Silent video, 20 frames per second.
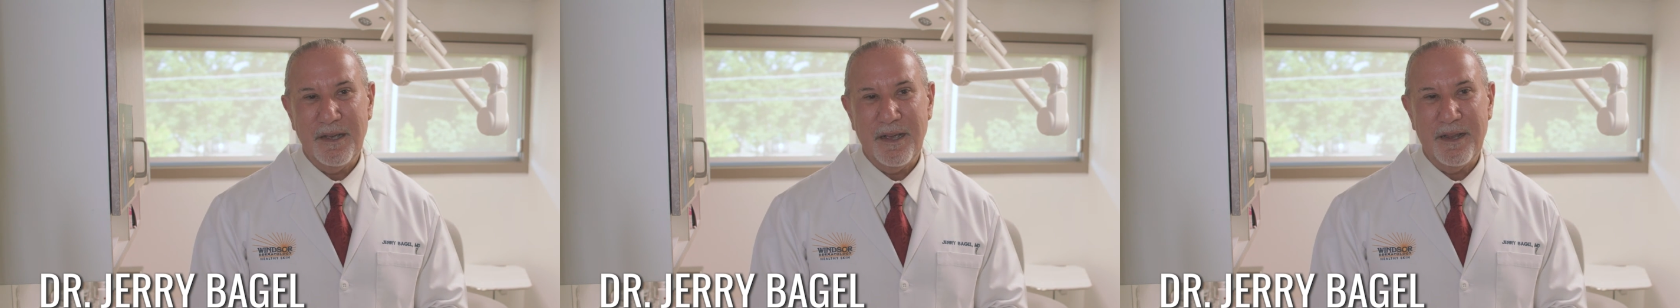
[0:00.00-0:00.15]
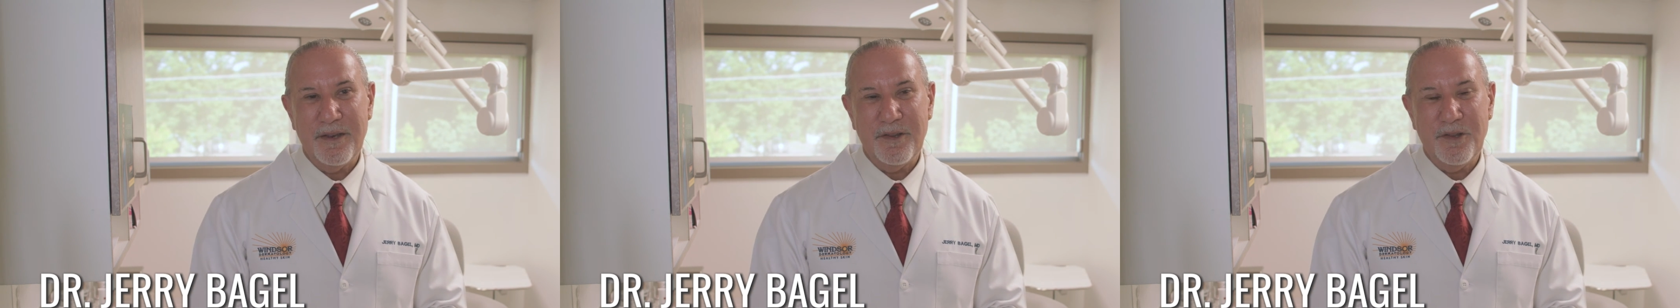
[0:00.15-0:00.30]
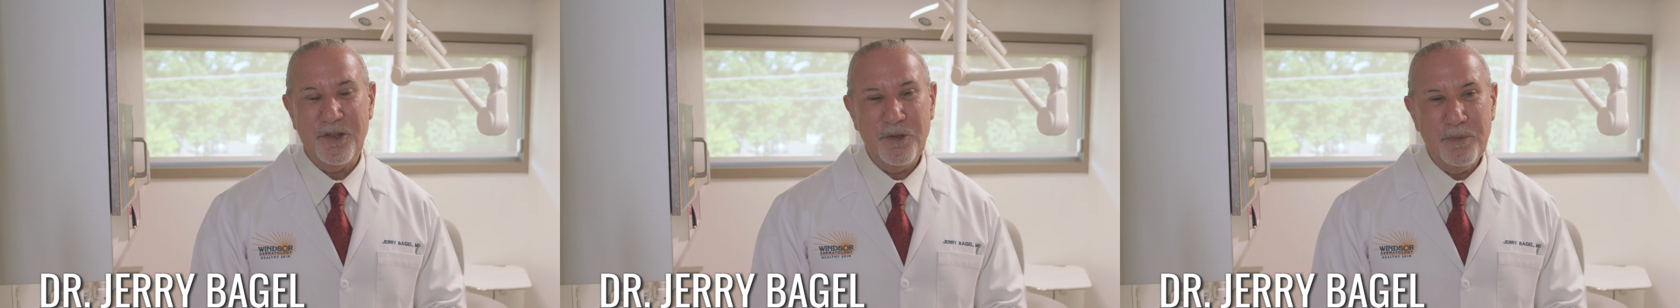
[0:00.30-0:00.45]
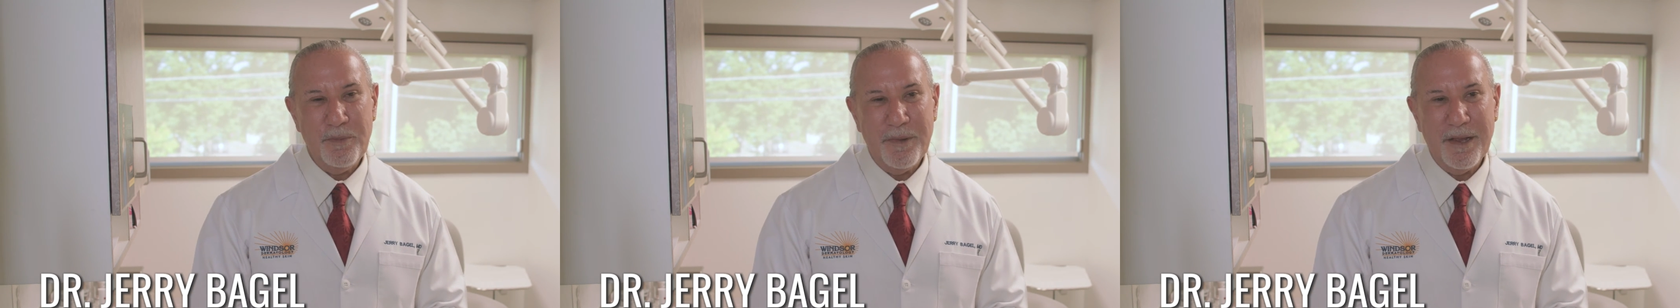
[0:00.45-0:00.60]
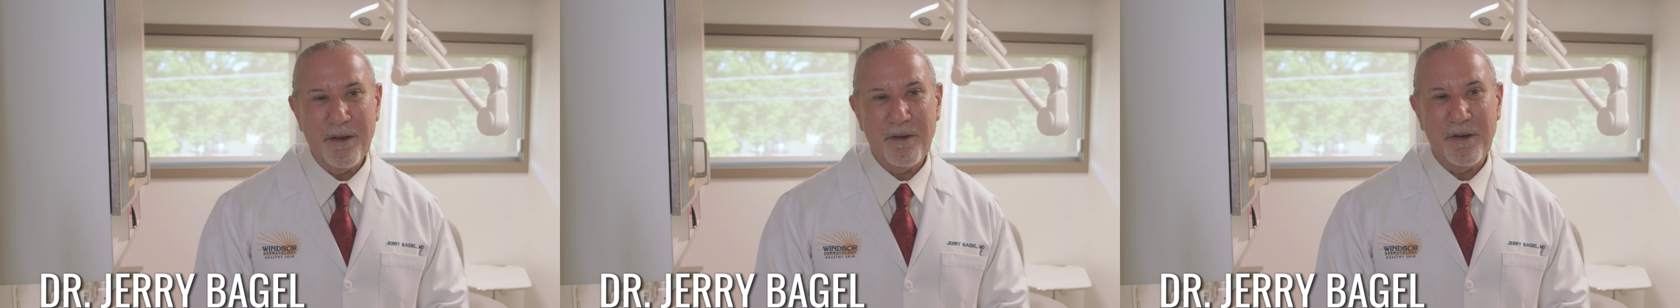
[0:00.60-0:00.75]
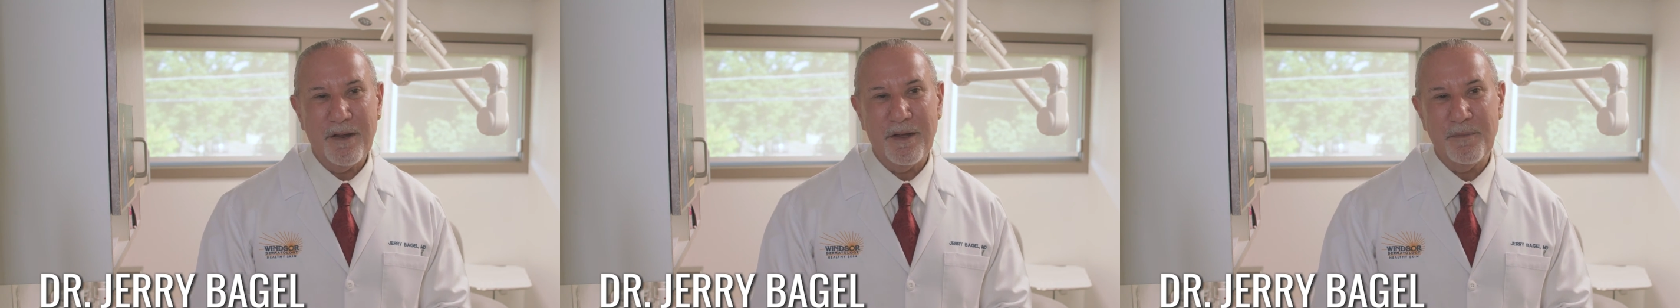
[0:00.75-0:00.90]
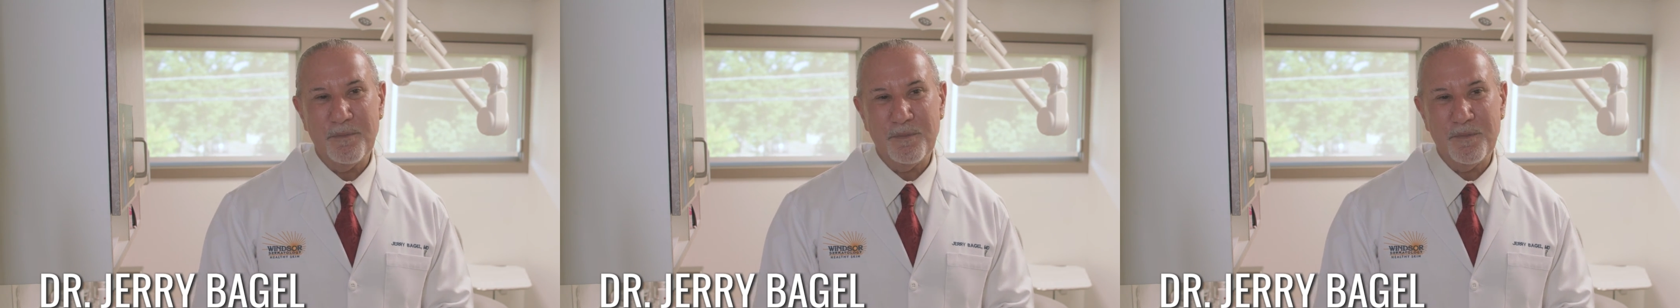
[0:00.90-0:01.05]
And
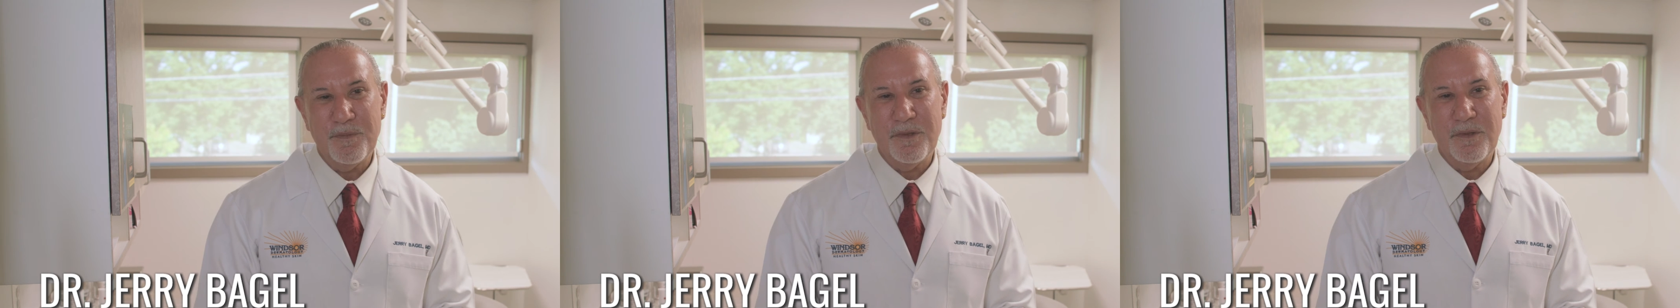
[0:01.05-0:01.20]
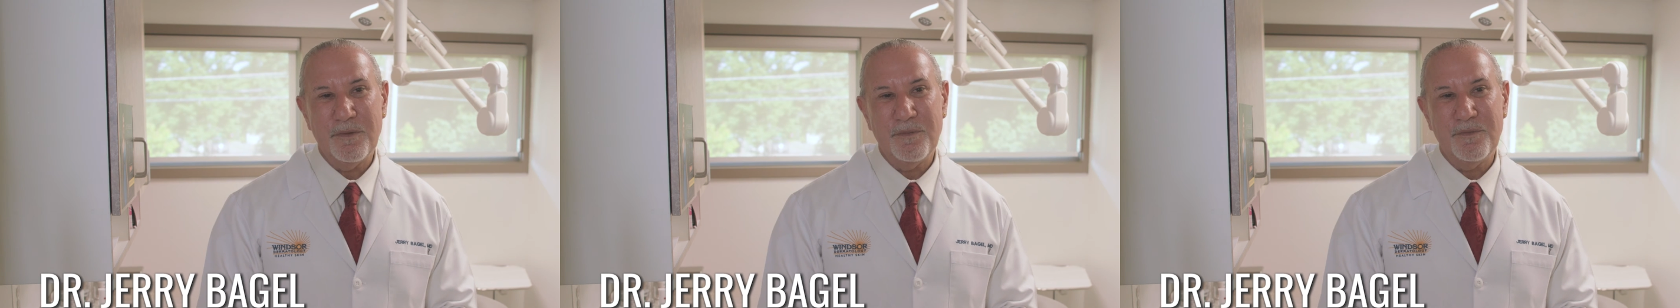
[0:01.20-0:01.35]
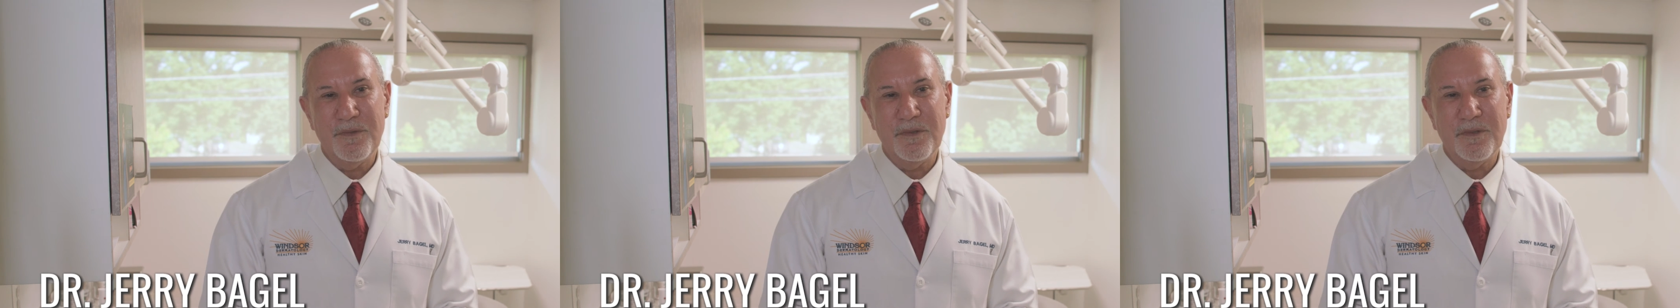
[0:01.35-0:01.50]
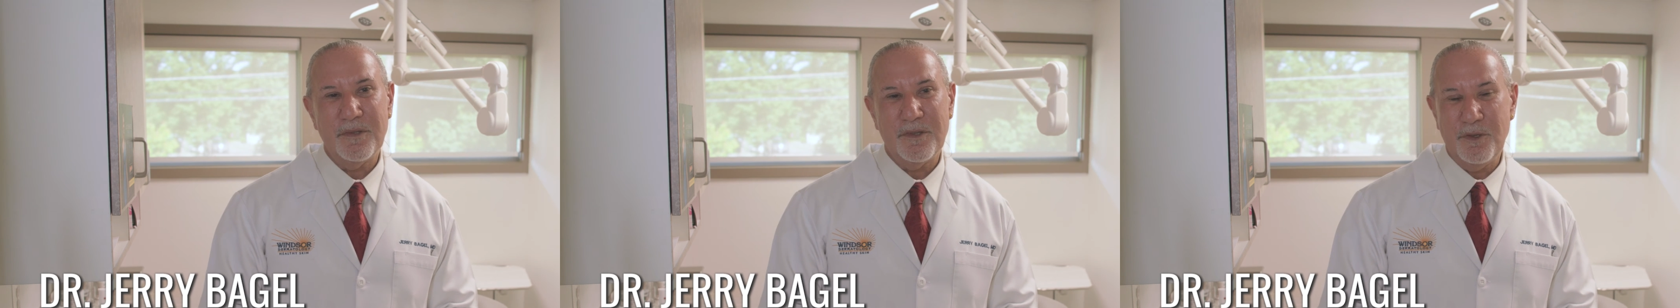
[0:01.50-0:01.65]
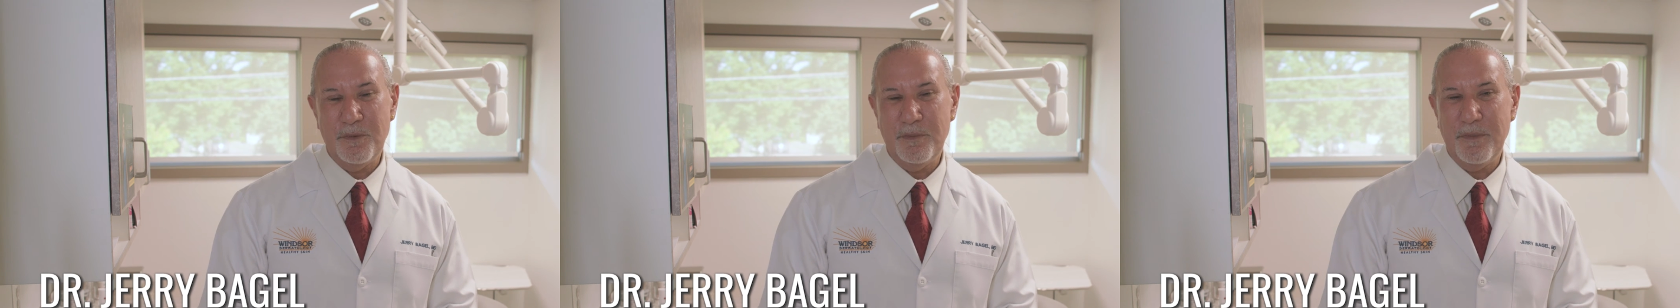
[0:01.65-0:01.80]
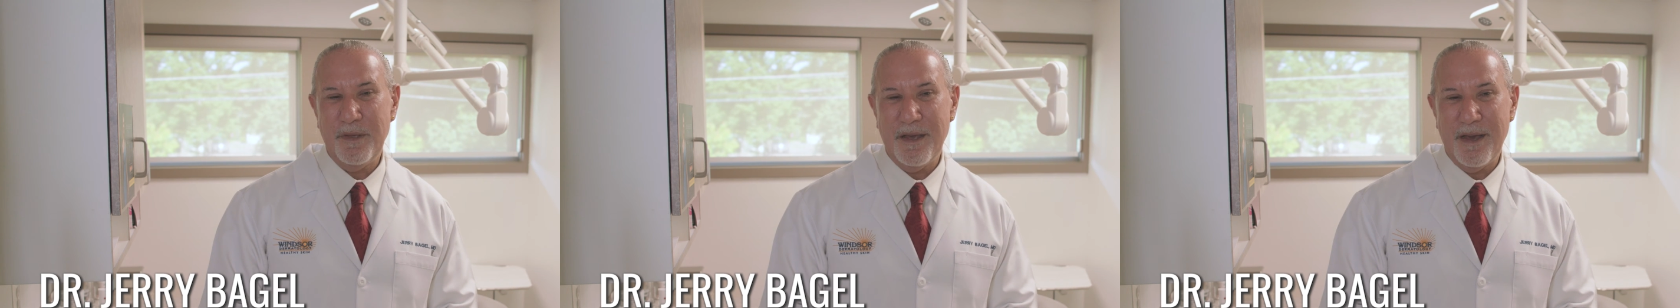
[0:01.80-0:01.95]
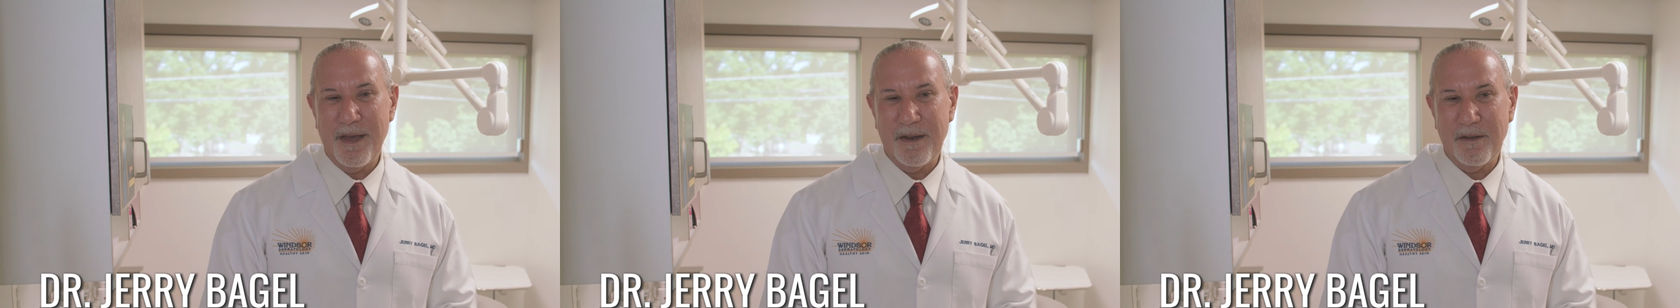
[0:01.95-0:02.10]
Humira,
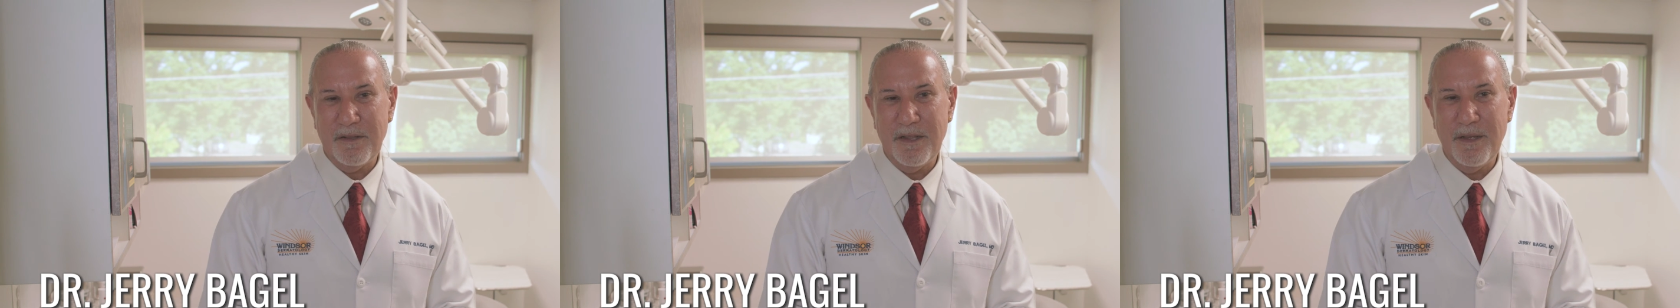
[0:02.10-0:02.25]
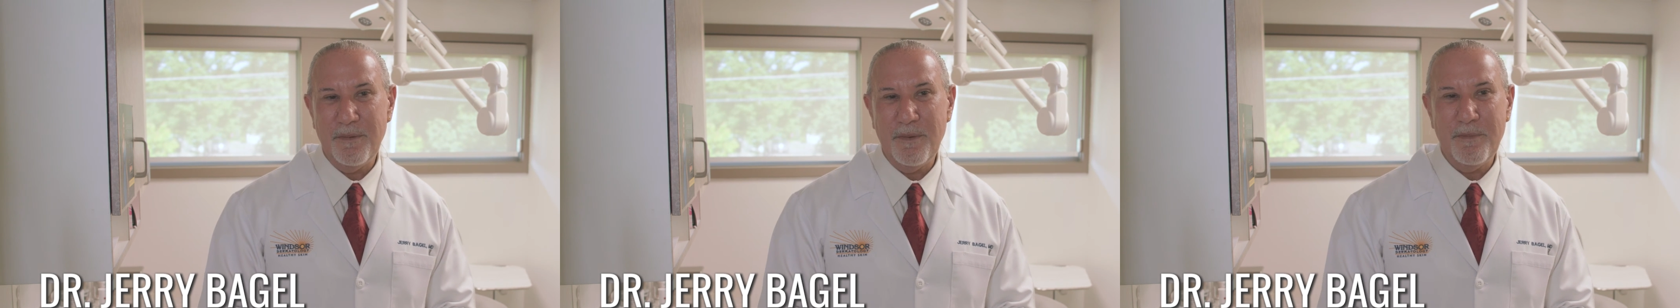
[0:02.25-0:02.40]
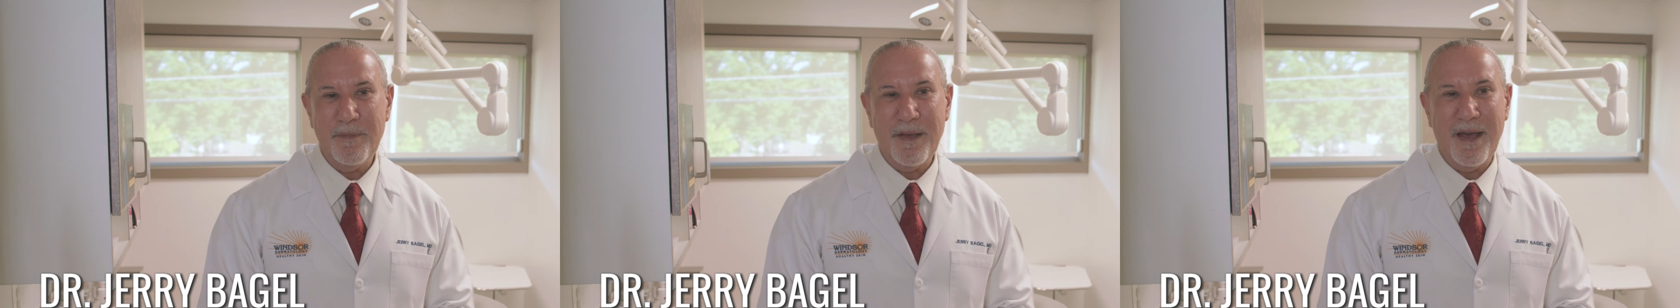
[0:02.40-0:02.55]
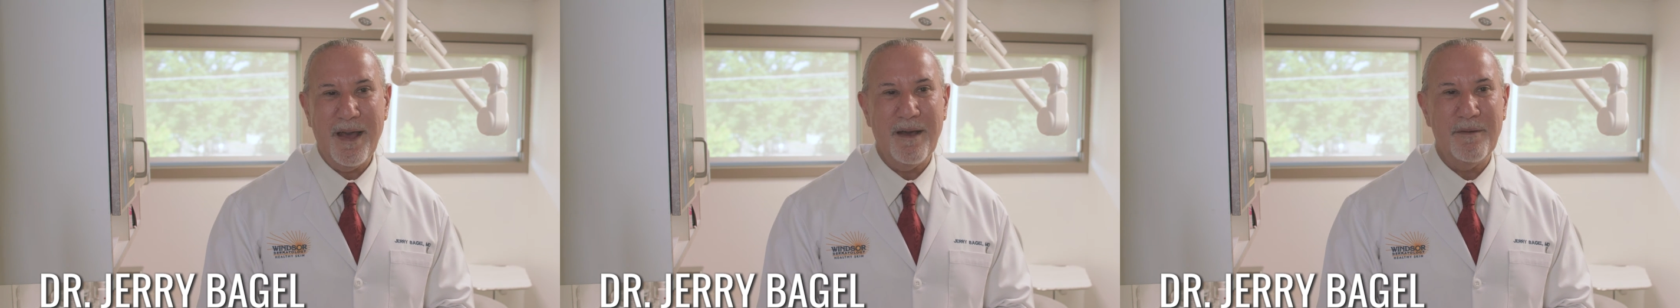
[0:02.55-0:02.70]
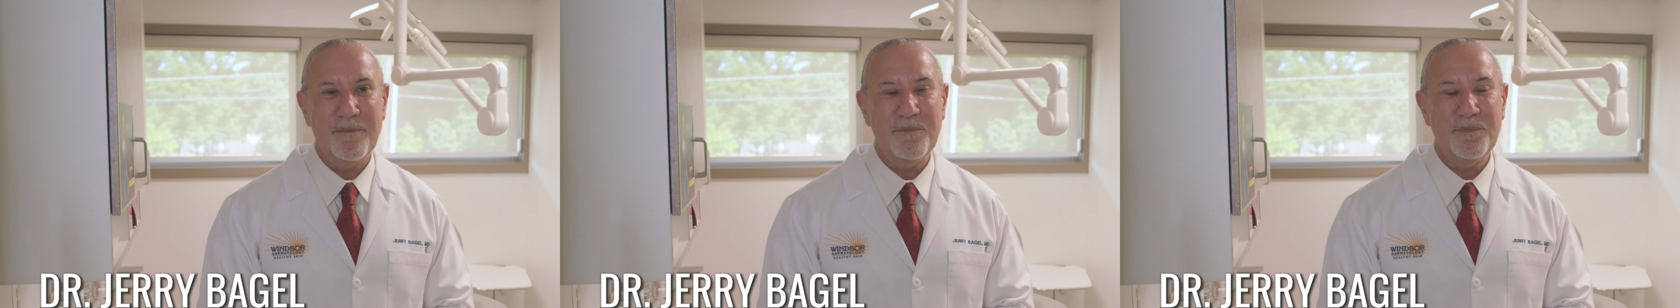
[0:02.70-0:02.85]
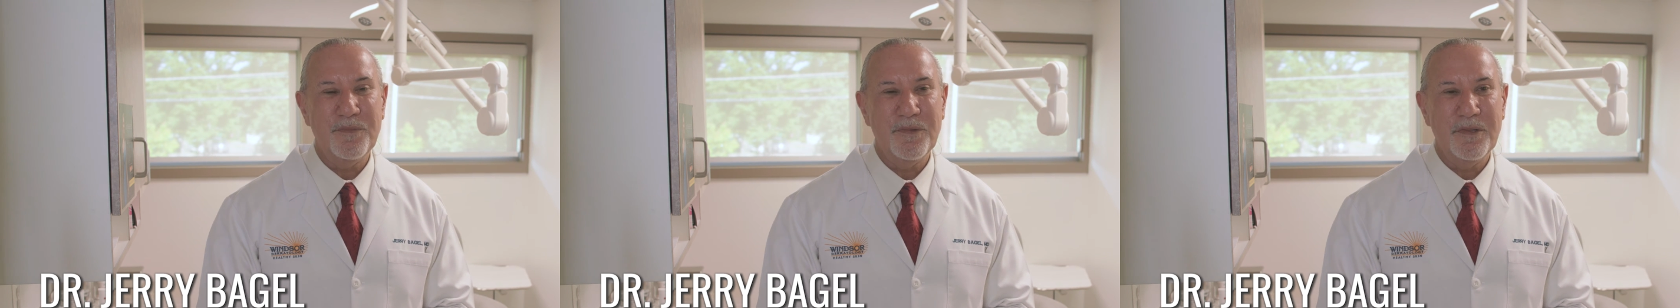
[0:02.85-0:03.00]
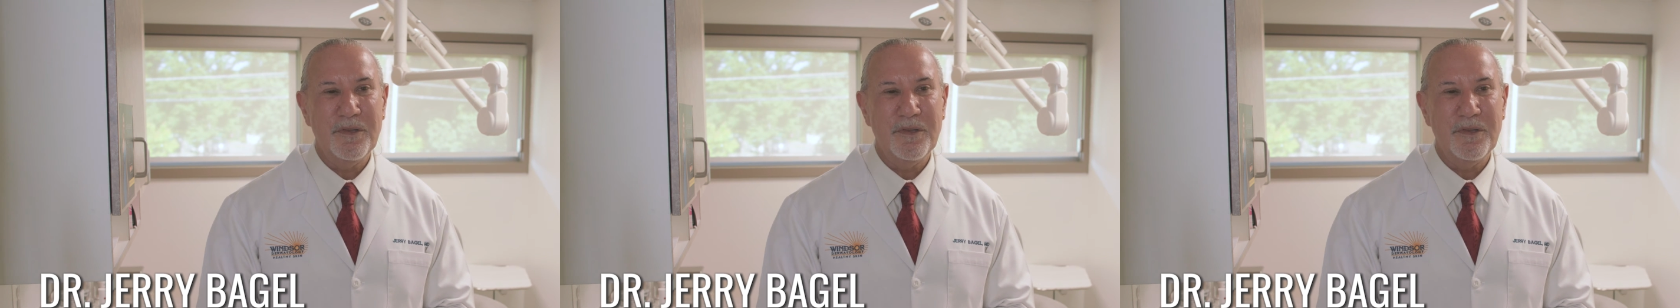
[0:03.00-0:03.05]
adalimumab,